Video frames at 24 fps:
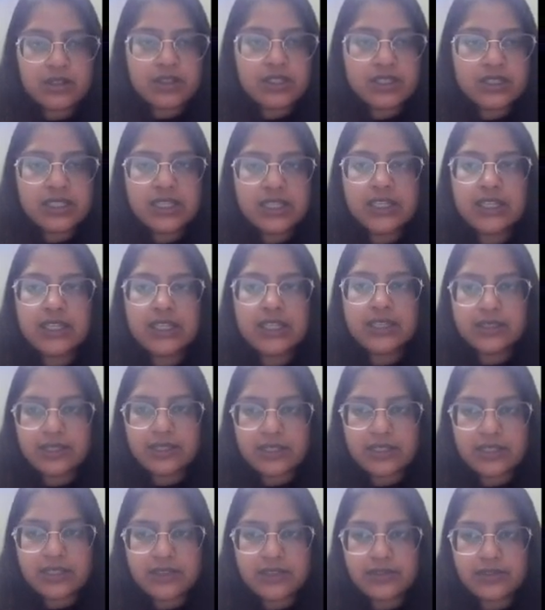see in
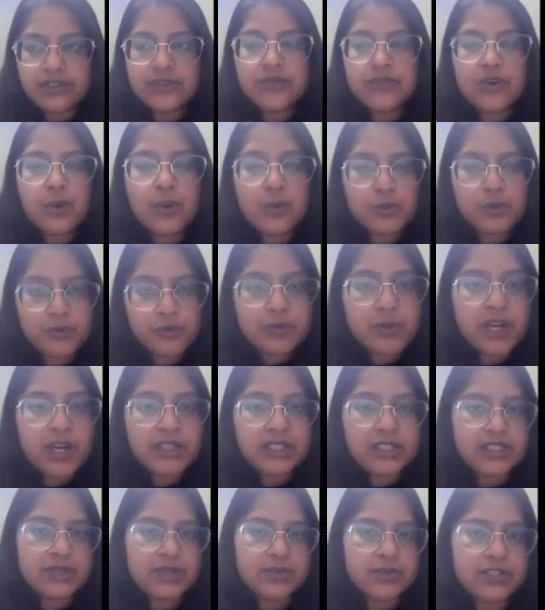the different form of
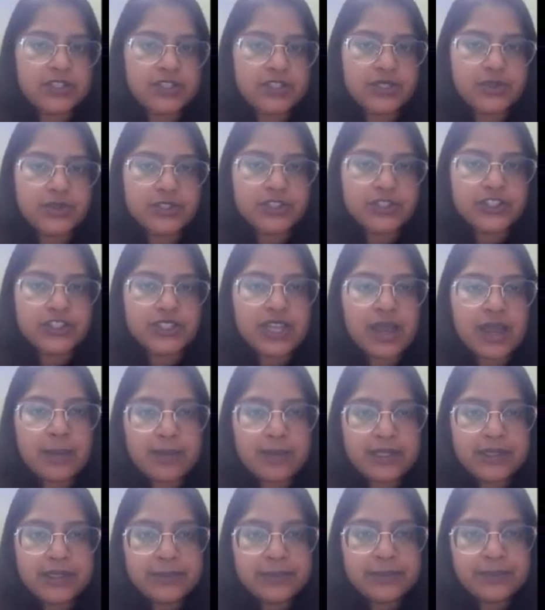participations which can
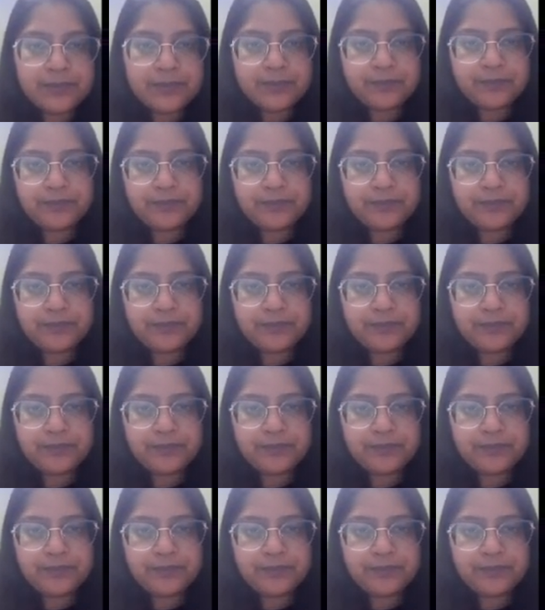happen.